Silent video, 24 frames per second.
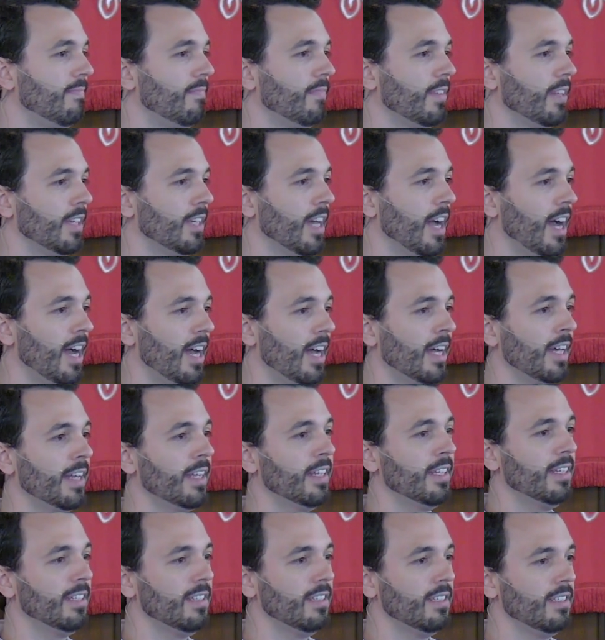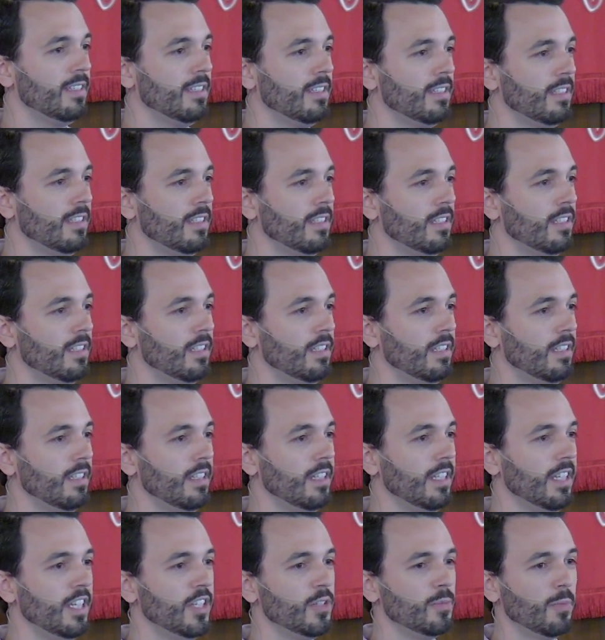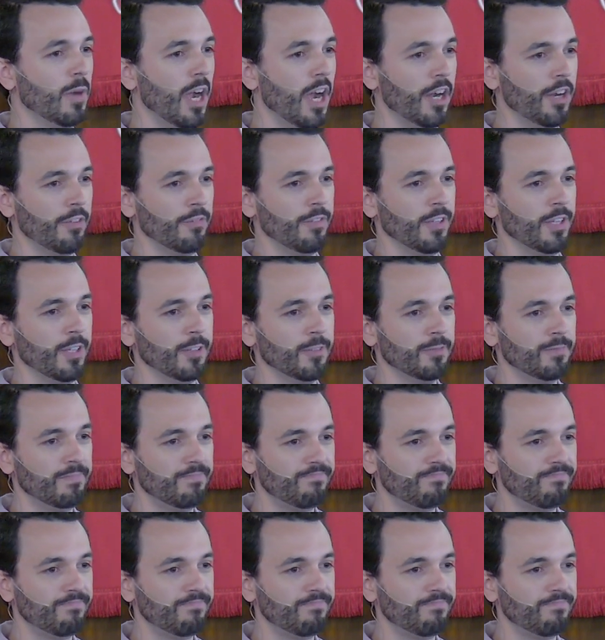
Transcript: God is proud of you.